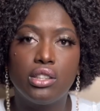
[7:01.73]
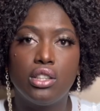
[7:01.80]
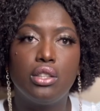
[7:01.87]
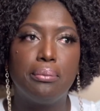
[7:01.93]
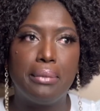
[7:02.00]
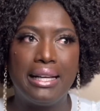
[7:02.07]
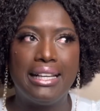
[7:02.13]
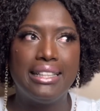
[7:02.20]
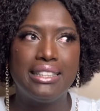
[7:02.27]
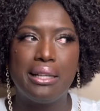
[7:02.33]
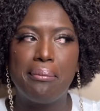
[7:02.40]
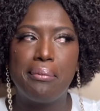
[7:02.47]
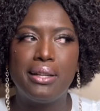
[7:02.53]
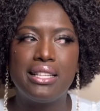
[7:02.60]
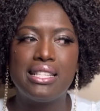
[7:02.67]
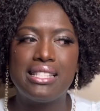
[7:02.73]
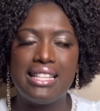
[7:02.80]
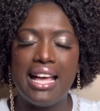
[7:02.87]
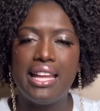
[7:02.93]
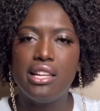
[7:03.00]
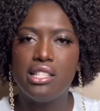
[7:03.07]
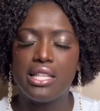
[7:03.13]
gourmand, but it's
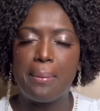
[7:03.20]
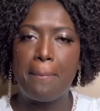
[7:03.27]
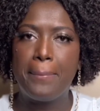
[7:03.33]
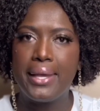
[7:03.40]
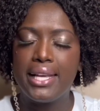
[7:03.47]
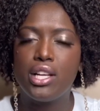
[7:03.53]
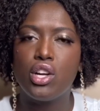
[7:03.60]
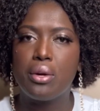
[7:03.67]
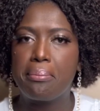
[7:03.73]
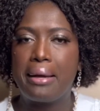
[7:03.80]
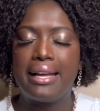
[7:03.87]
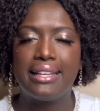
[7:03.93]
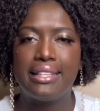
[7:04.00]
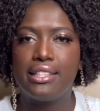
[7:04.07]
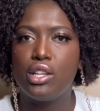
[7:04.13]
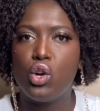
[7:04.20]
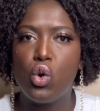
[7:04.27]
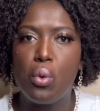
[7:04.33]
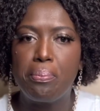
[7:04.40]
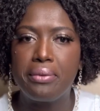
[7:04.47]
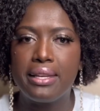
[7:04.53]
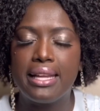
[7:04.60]
not as a big gourmand in the
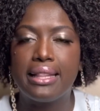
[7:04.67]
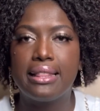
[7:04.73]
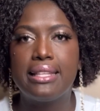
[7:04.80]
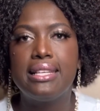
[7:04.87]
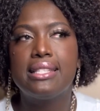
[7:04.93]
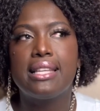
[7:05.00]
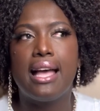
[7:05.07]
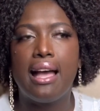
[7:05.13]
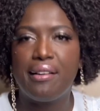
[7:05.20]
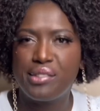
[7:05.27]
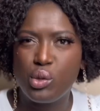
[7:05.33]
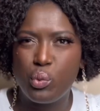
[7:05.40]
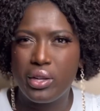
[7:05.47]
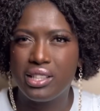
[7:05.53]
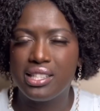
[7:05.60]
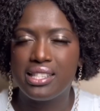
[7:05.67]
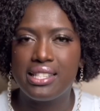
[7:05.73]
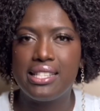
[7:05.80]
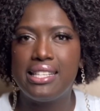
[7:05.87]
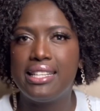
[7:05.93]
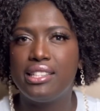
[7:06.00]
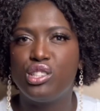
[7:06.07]
opening, at least. I have to wait and
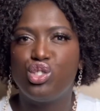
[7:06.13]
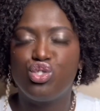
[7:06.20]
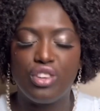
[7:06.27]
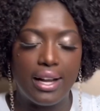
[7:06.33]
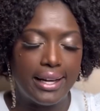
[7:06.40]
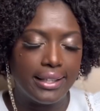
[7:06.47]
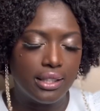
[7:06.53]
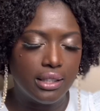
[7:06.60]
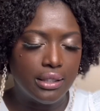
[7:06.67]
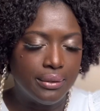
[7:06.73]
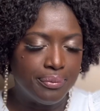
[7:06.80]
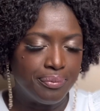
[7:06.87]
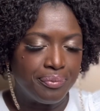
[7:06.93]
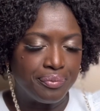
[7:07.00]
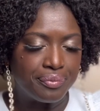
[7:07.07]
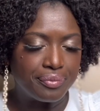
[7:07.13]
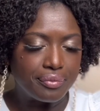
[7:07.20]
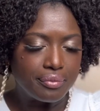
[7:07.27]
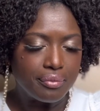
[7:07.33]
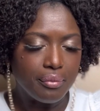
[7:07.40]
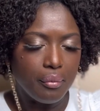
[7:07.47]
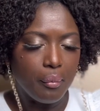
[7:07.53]
see in the dry down.
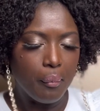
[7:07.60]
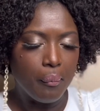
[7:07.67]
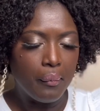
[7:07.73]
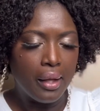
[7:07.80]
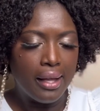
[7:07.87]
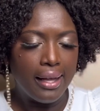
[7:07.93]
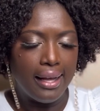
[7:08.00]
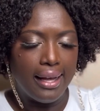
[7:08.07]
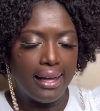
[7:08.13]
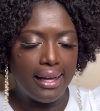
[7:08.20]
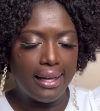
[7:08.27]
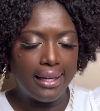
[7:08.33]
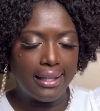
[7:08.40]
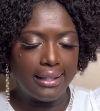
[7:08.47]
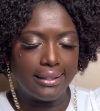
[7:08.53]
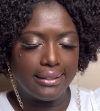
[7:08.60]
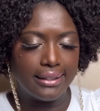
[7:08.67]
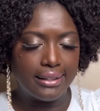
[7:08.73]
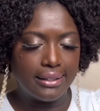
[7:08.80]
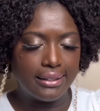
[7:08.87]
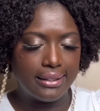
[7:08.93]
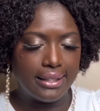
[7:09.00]

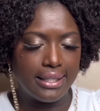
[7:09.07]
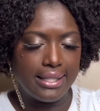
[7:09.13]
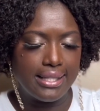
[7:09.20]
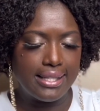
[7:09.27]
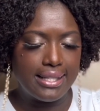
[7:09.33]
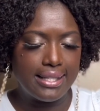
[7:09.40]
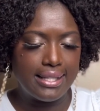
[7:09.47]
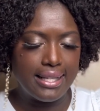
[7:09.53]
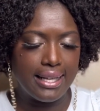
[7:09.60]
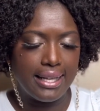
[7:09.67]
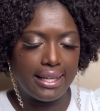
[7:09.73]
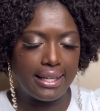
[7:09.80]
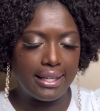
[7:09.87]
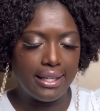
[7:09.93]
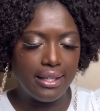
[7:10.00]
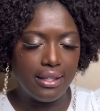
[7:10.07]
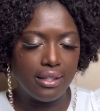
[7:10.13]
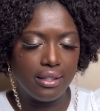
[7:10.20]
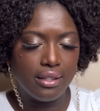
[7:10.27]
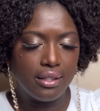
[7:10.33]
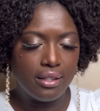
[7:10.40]
And they say